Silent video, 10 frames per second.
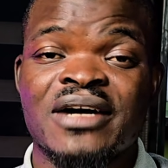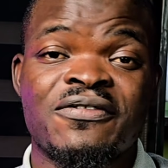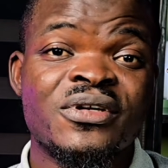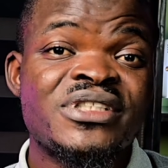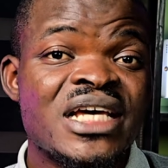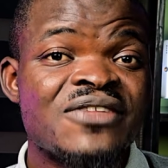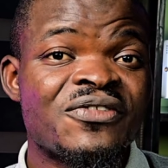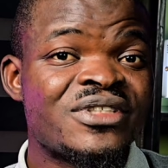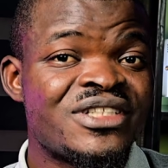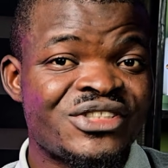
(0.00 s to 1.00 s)
their
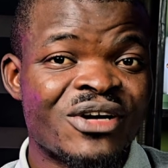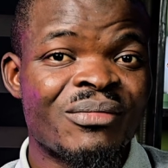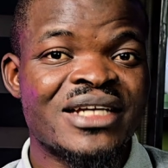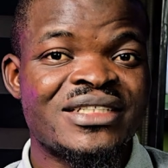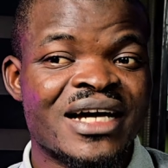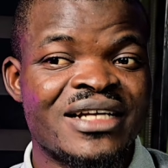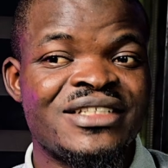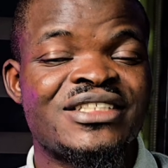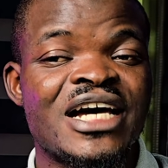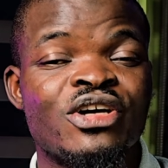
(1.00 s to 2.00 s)
48 volt lithium battery
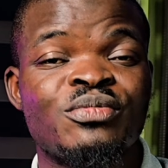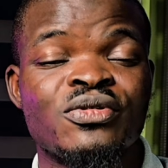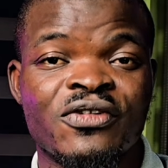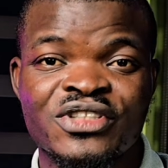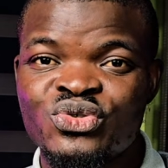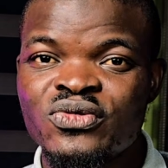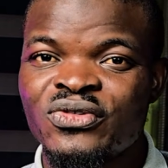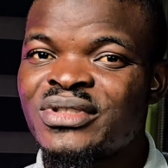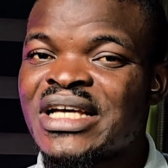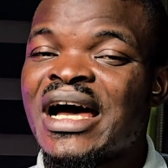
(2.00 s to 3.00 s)
can discharge up to
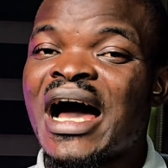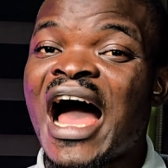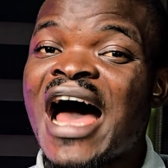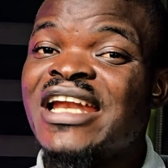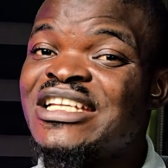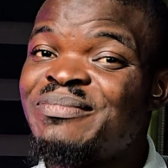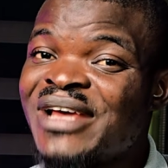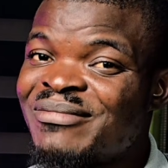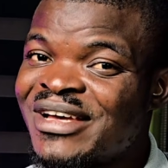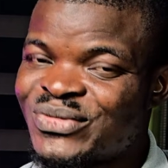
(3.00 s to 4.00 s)
42 volts and
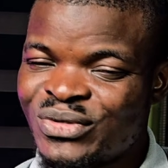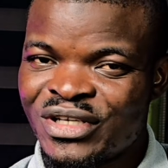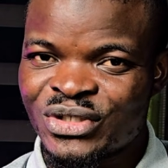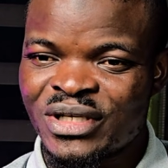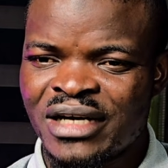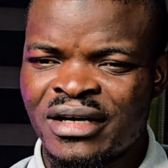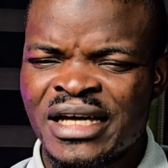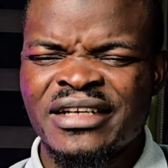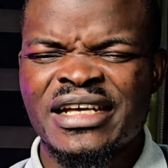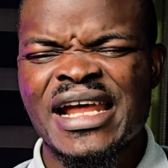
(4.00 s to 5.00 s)
the BMS will not shut
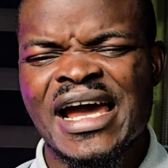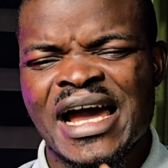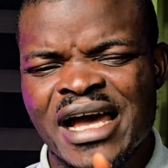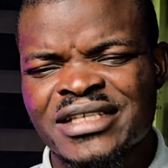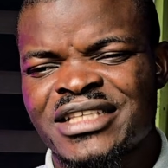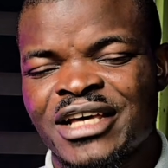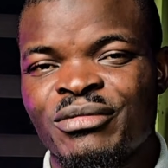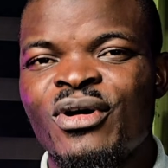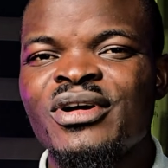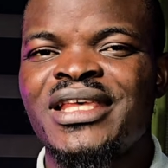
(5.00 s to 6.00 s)
down. Then I asked
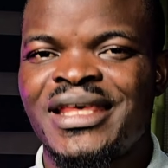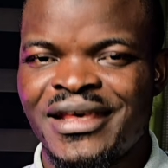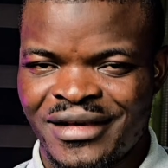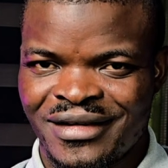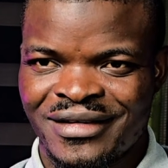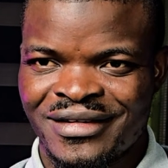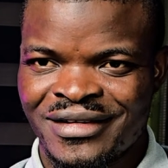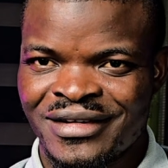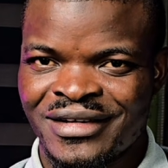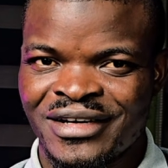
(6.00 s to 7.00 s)
them, okay,
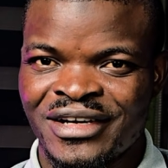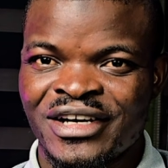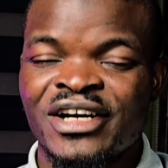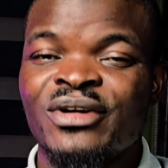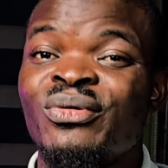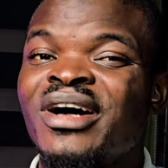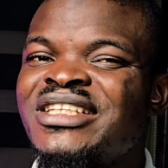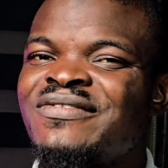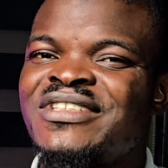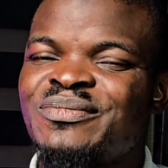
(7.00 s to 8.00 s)

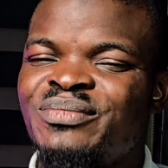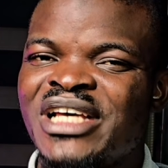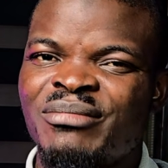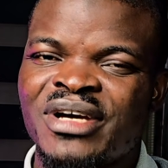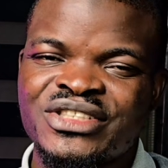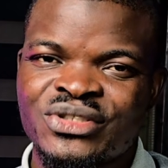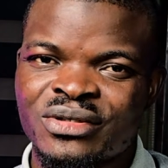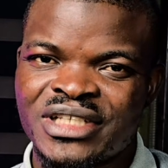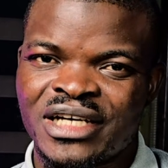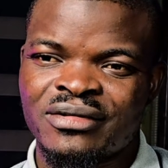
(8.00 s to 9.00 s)
what if this BMS
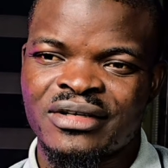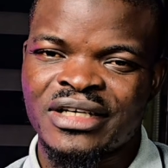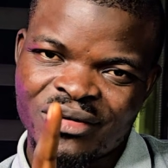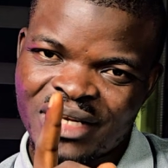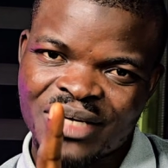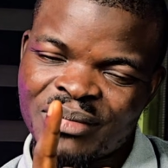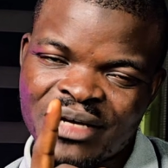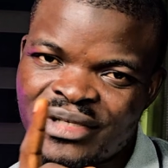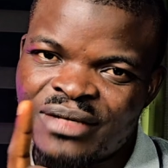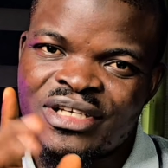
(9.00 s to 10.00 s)
shut down? I don't like
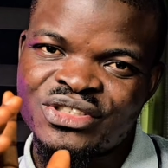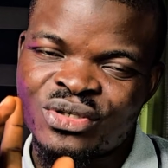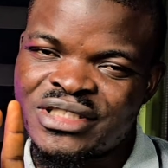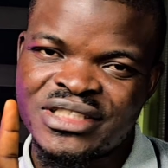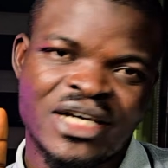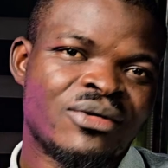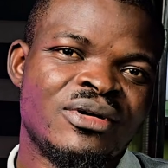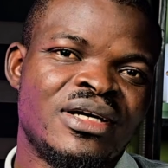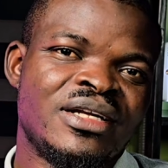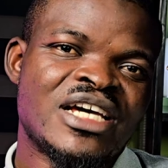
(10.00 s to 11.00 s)
my BMS shutting
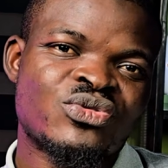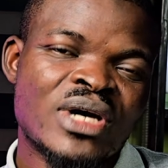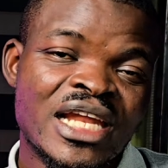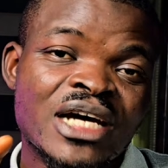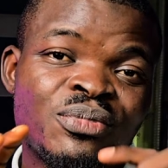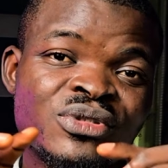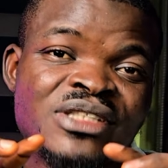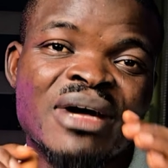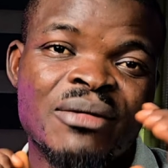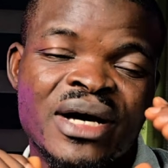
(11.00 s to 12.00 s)
down. That's why I like
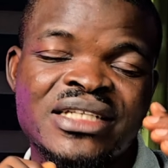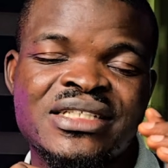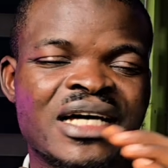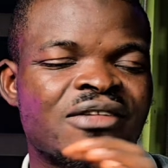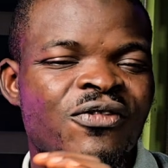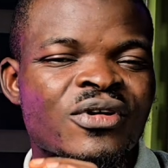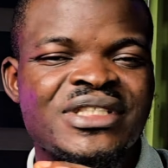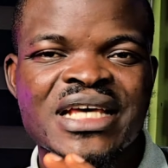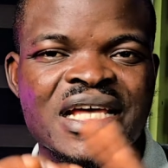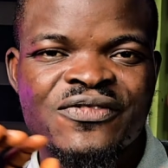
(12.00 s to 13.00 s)
putting my battery at
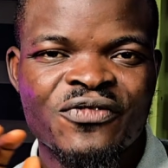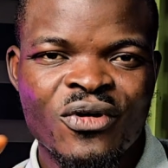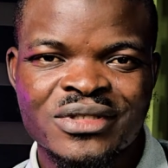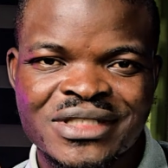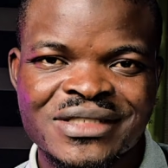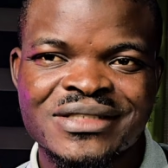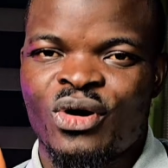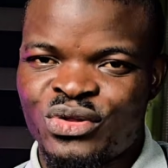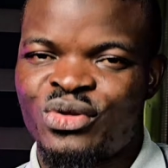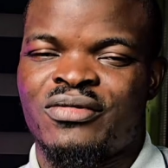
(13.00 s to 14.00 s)
48 volts
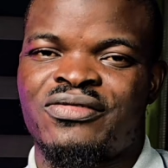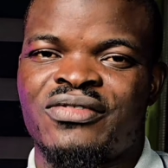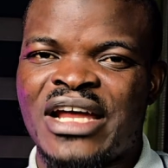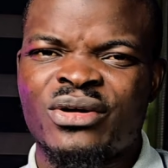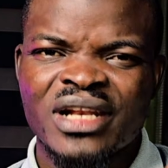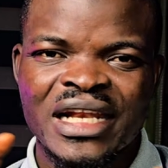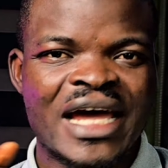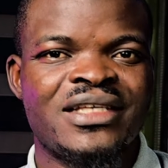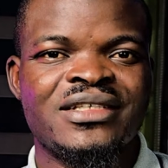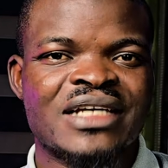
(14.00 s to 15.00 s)
cutoff. I don't
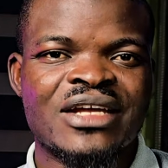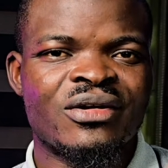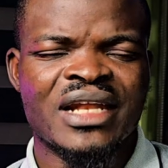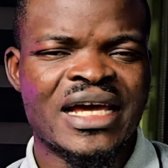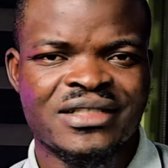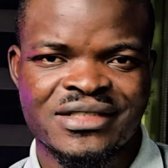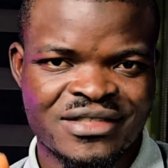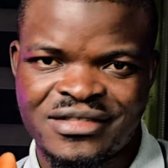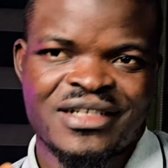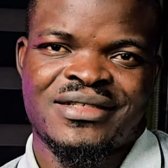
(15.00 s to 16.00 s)
like it. I don't like the
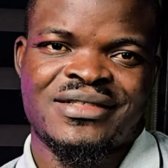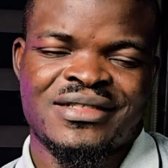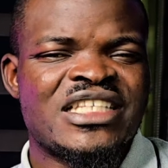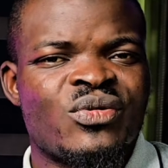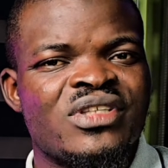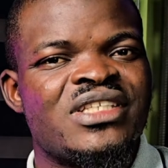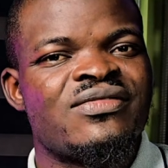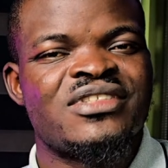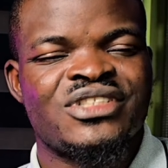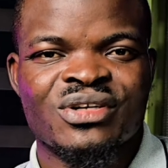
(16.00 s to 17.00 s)
stress. I said, what
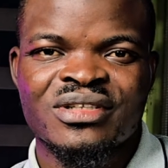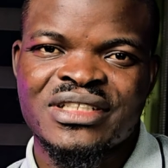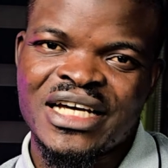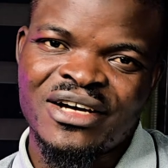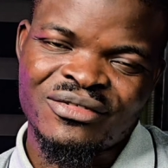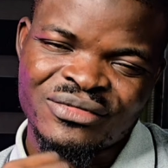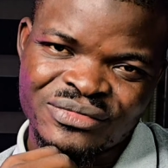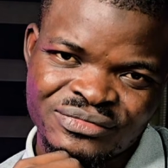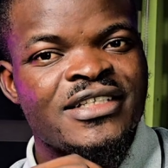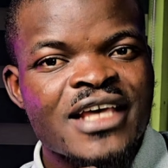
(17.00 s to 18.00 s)
if it shut down?
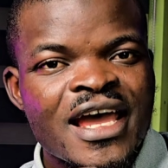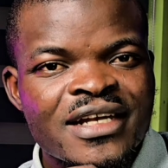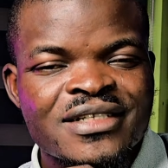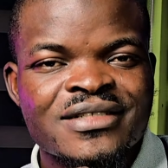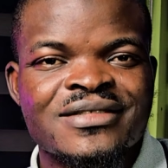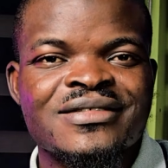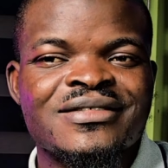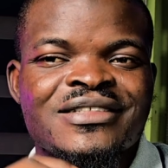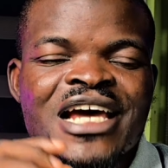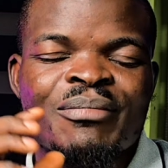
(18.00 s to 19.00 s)
They said
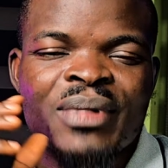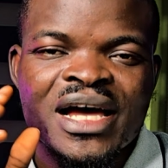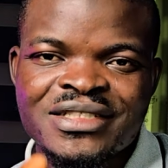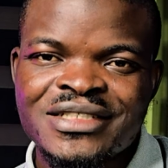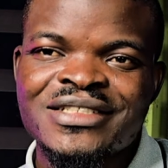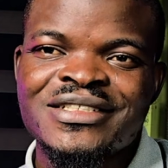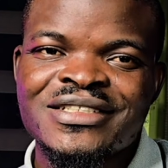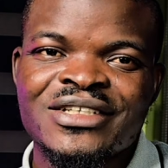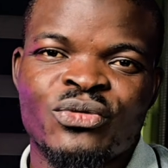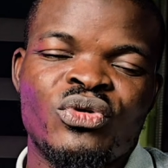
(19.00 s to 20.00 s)
their
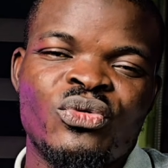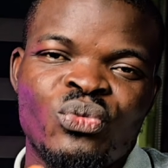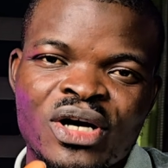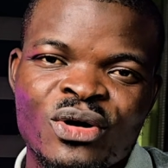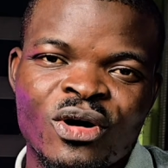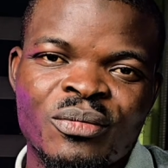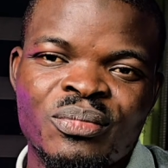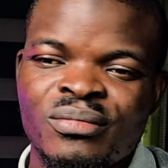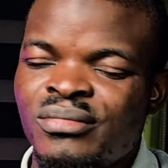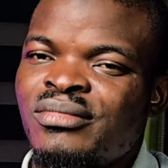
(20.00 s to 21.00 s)
battery will wake
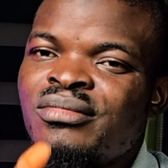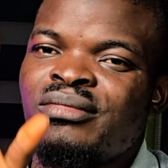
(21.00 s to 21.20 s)
up